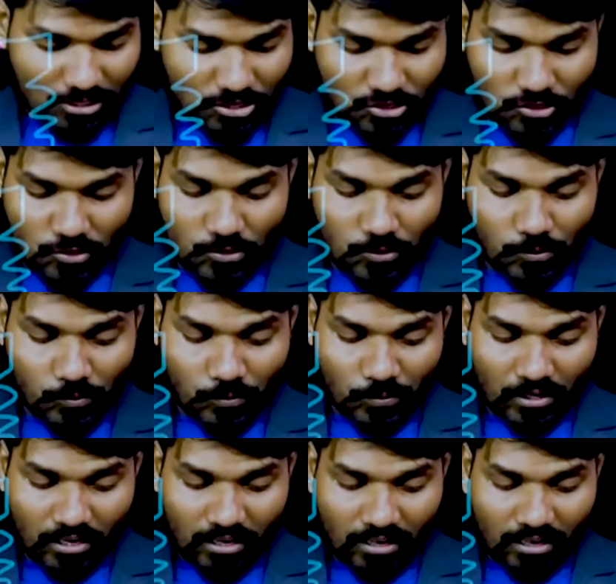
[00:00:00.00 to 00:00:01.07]
so
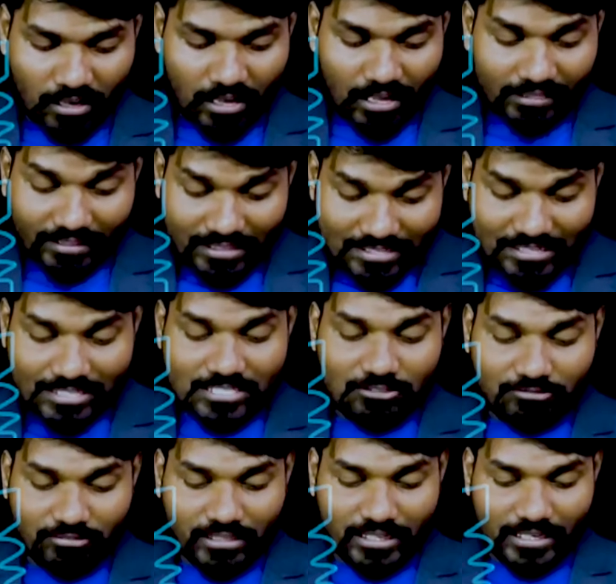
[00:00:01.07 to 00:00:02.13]
that's the
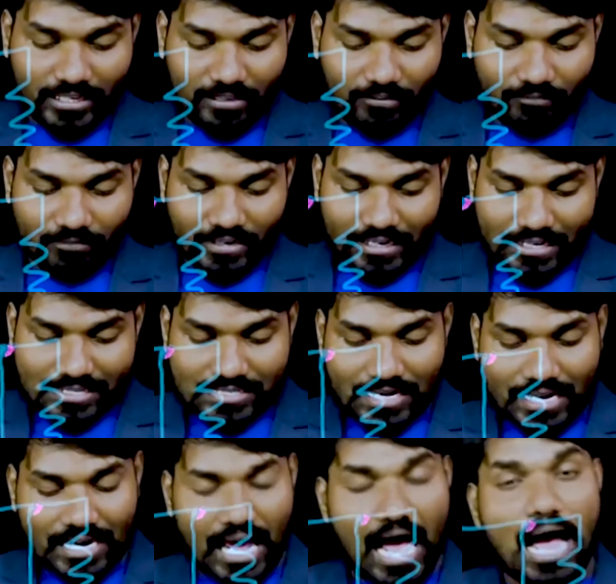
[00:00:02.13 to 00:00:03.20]
reason why we
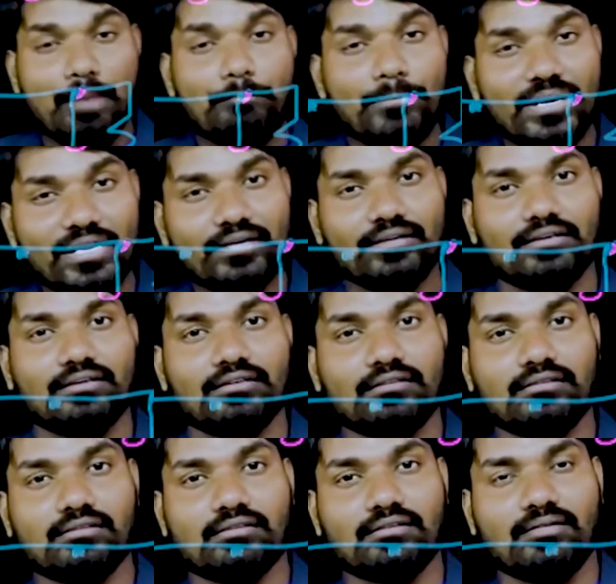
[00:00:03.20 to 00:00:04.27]
design
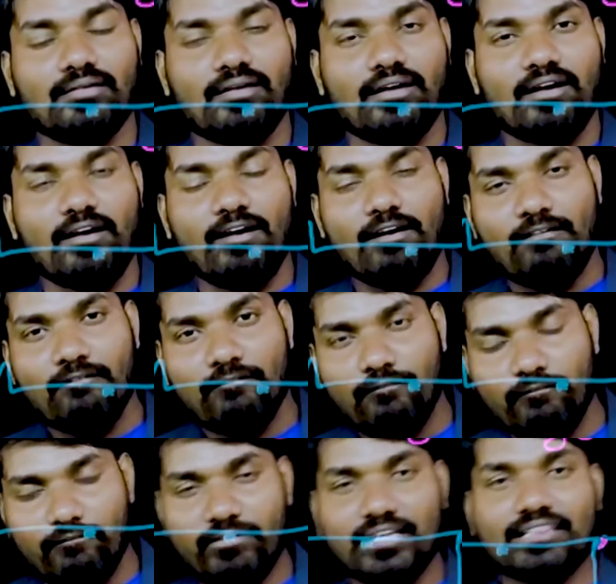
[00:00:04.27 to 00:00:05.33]
ammeters
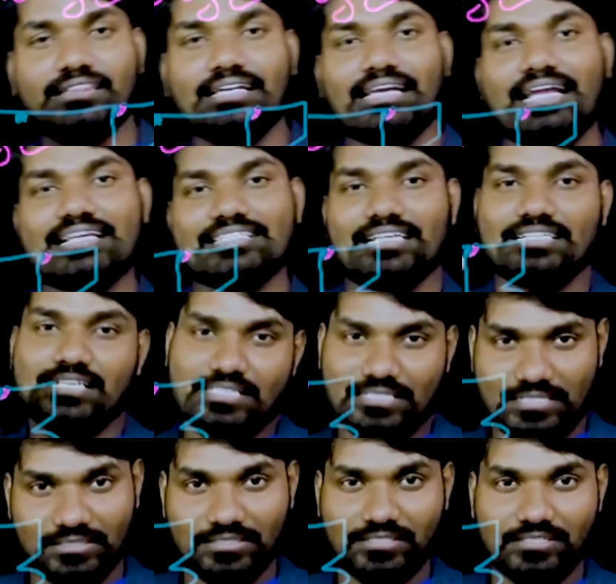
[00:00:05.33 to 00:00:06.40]
with less
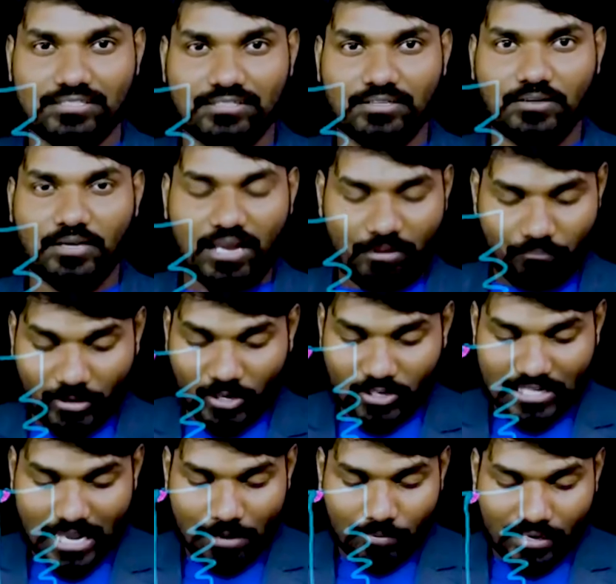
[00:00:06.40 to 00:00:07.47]
resistance,
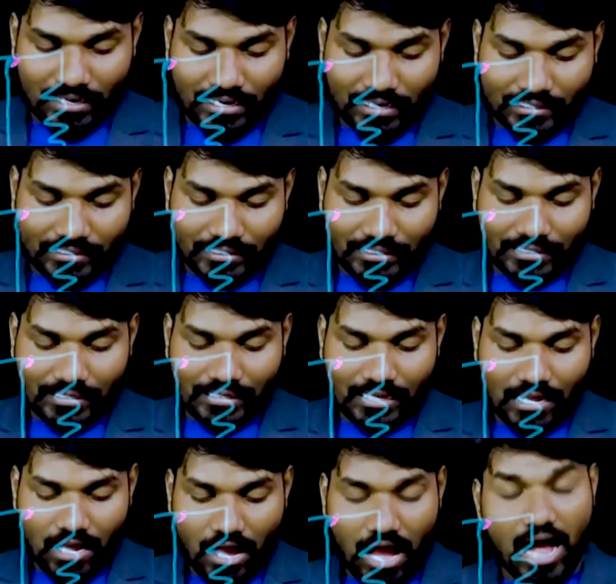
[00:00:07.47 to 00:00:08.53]
because I
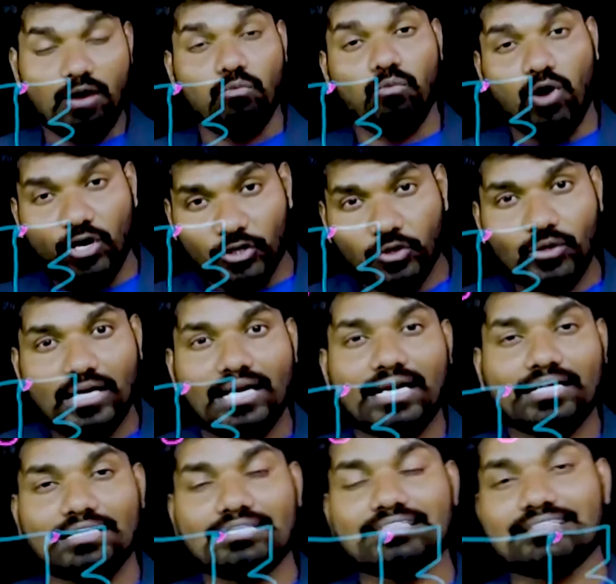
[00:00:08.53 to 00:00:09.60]
want to
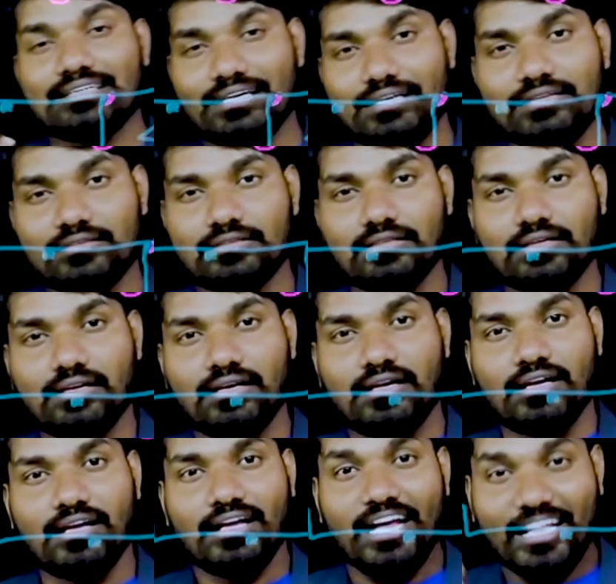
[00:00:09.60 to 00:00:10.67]
connect in series.
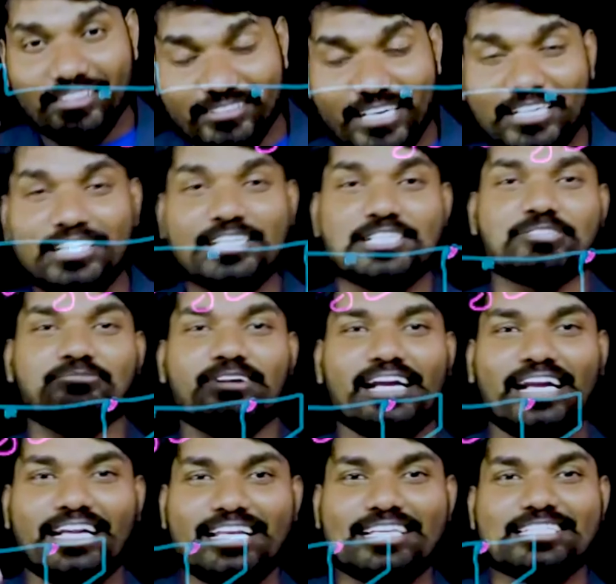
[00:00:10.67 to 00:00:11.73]
That is why
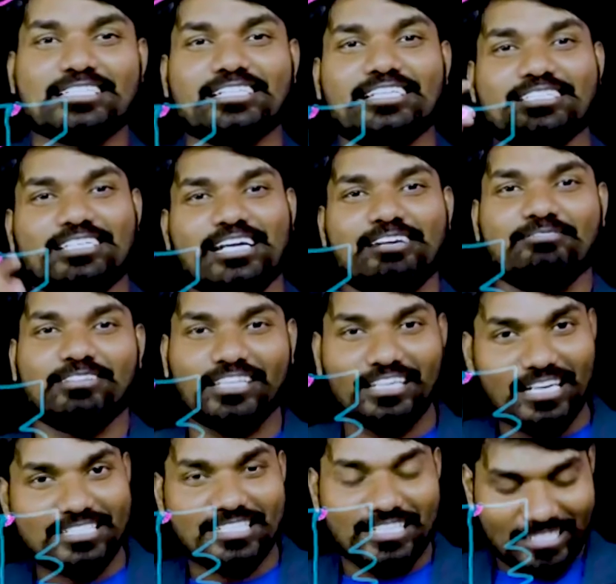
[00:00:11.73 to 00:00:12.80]
it is designed with
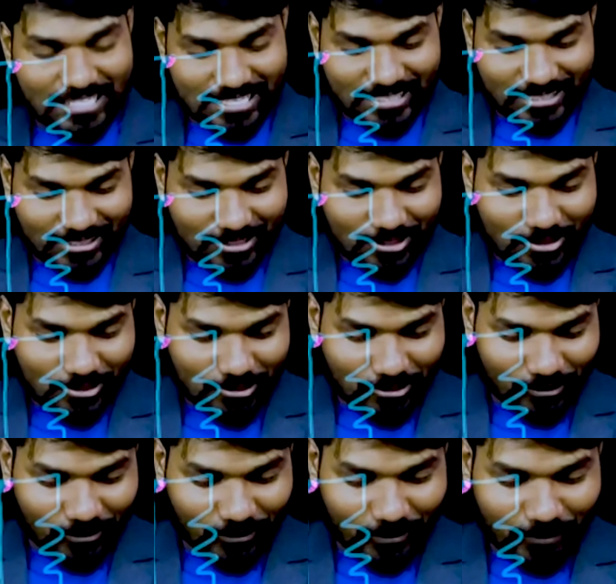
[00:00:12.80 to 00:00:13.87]
less resistance.
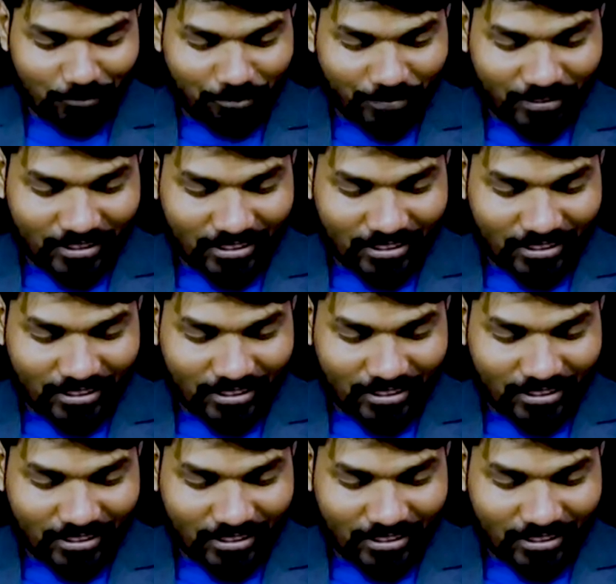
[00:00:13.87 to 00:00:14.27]
So